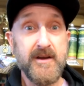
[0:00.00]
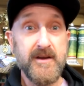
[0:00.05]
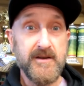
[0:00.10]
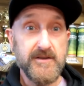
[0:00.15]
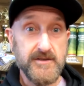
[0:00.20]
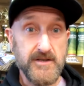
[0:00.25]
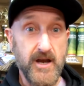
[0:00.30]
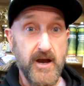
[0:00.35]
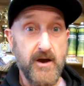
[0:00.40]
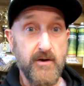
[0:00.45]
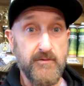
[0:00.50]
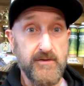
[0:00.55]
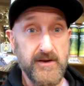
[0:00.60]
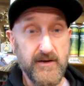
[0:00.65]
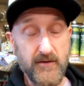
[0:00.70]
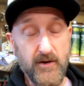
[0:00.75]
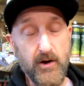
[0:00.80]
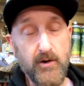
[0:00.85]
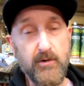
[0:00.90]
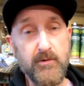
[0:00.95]
So
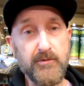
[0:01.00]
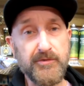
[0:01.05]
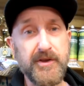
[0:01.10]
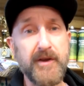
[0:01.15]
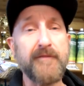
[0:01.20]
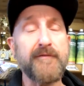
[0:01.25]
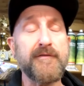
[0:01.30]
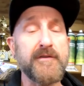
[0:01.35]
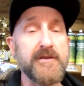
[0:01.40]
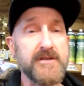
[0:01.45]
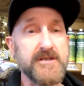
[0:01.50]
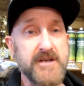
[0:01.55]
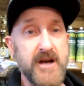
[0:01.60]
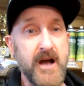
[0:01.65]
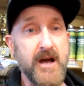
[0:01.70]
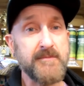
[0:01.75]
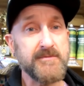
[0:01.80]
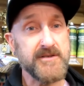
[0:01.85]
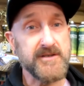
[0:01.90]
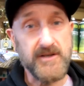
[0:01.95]
you've got all different
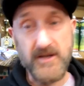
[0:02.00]
types that